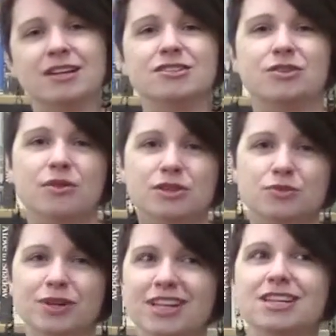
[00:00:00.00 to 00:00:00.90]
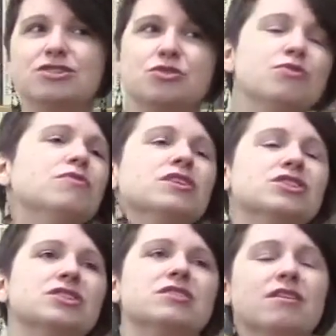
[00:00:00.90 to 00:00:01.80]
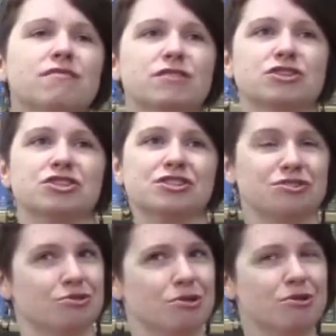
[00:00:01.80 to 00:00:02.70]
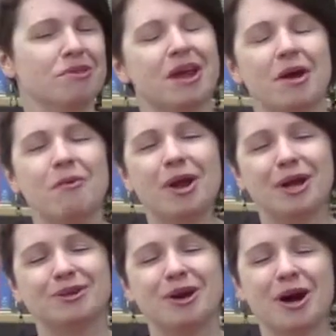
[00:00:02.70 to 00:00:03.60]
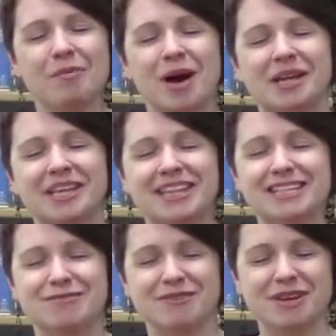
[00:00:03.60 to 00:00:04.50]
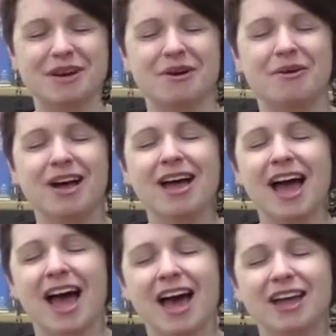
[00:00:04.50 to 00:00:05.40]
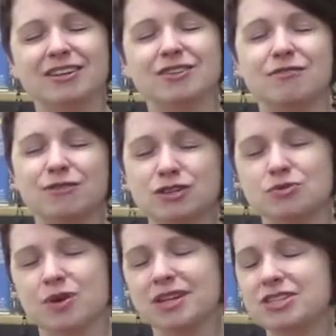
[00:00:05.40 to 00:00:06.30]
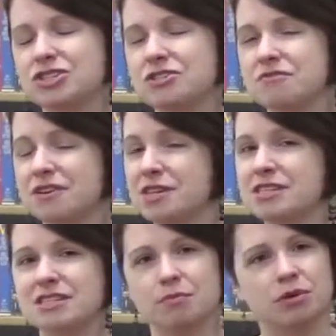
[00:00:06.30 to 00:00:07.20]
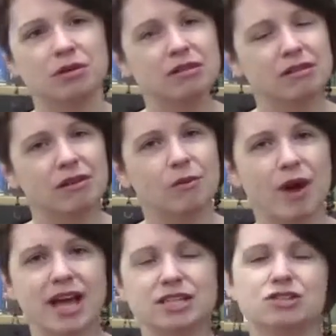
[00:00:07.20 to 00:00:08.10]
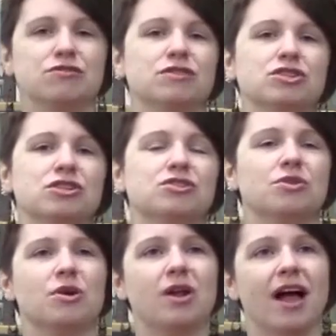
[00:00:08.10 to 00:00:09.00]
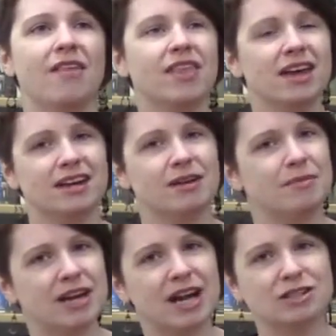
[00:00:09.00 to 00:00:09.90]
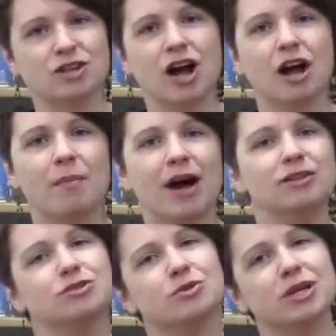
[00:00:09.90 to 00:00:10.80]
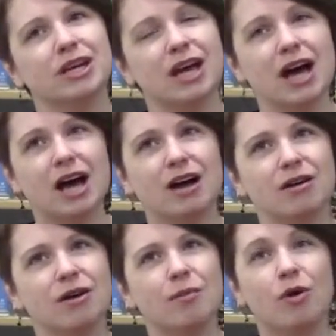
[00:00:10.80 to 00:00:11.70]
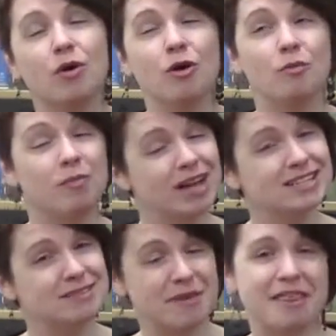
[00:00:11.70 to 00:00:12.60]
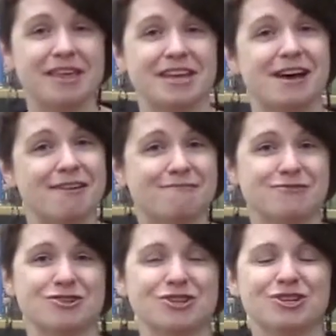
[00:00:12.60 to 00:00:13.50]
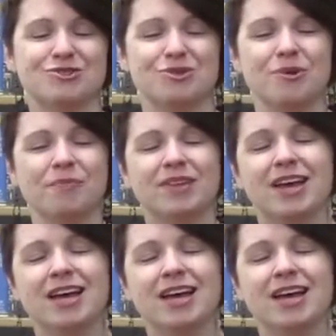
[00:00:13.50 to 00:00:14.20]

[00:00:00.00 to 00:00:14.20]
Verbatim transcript: So there's really two versions of version control that I want to talk about in this video. And the first one is just a very simple way to do version control, and then in a minute I'll talk about doing uh, a more robust method of version control.